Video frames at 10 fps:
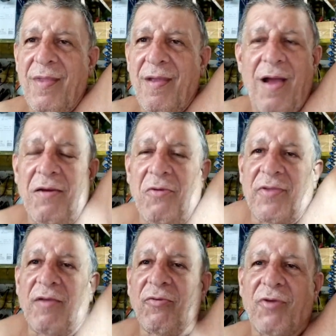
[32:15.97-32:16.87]
I don't
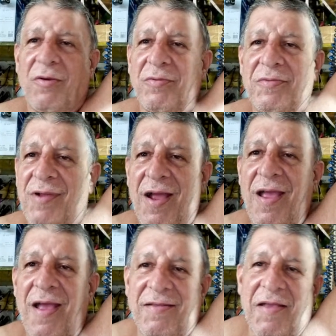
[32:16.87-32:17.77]
think so.
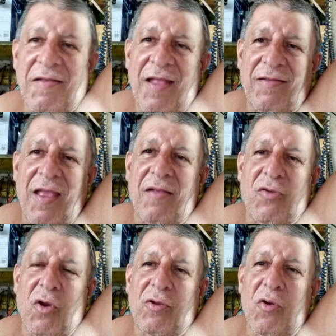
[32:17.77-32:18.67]
I think that they
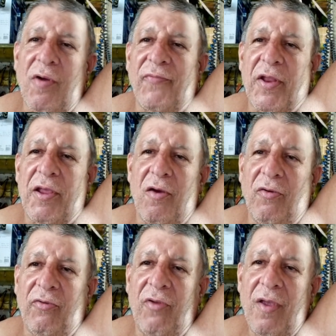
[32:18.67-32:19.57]
took your
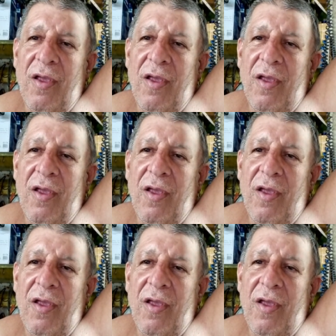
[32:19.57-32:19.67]
videos